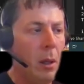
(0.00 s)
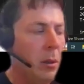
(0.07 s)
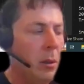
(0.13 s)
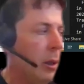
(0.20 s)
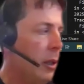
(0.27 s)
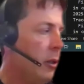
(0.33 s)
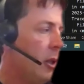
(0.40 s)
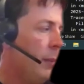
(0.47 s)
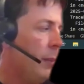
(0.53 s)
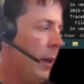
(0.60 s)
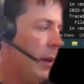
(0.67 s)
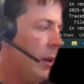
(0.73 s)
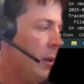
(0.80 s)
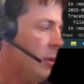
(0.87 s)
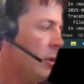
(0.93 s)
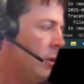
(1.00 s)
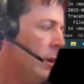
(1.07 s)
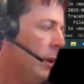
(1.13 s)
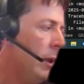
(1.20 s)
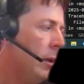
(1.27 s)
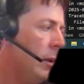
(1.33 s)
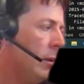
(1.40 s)
So let's go back into
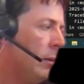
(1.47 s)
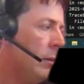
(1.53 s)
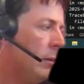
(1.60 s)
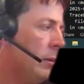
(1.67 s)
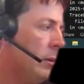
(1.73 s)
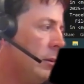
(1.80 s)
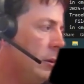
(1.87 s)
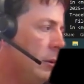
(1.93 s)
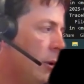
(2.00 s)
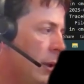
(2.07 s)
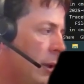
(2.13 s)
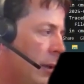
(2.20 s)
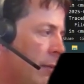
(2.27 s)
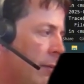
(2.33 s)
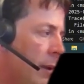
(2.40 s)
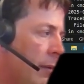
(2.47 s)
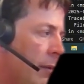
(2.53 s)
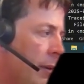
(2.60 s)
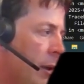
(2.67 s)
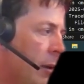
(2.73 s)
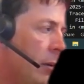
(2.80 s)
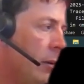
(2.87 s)
our .env
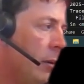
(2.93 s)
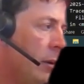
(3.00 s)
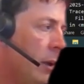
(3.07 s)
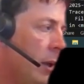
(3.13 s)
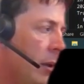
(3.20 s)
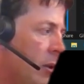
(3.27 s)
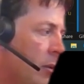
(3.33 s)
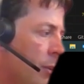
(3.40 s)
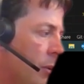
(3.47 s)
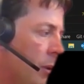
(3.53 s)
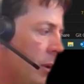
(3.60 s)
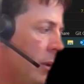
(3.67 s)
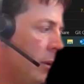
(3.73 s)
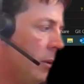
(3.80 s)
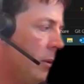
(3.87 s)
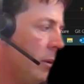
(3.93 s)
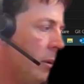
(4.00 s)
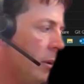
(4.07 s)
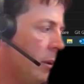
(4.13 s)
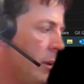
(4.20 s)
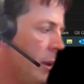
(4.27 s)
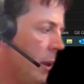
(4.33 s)
file at this point,
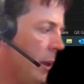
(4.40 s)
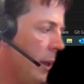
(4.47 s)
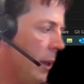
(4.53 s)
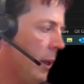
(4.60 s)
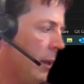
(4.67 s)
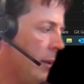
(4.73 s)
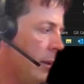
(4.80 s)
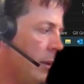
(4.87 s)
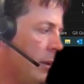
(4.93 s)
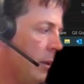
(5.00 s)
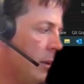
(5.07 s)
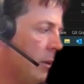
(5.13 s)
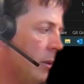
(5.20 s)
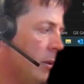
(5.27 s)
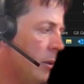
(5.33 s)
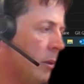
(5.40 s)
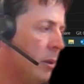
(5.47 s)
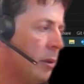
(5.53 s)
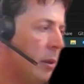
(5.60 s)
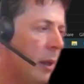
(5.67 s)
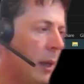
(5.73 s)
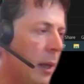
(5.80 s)
and
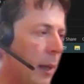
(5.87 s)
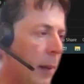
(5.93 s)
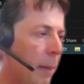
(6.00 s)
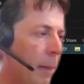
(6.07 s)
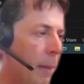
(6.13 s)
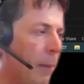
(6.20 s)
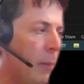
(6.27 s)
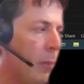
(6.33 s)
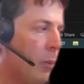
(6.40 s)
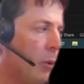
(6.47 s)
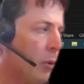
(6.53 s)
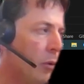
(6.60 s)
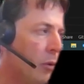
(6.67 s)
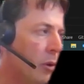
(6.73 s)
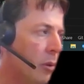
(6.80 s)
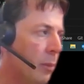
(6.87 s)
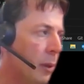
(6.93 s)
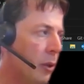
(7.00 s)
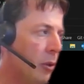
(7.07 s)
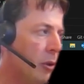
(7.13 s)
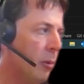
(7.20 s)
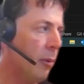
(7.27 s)
we'll just
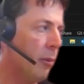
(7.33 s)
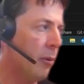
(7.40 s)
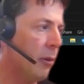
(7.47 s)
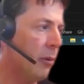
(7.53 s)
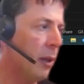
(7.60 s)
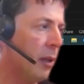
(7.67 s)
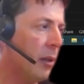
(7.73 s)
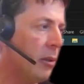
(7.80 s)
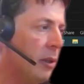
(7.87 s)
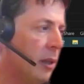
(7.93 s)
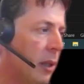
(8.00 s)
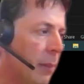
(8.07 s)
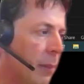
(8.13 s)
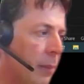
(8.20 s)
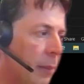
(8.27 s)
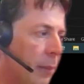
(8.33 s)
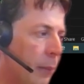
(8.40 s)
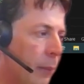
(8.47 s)
make sure we've got that set up.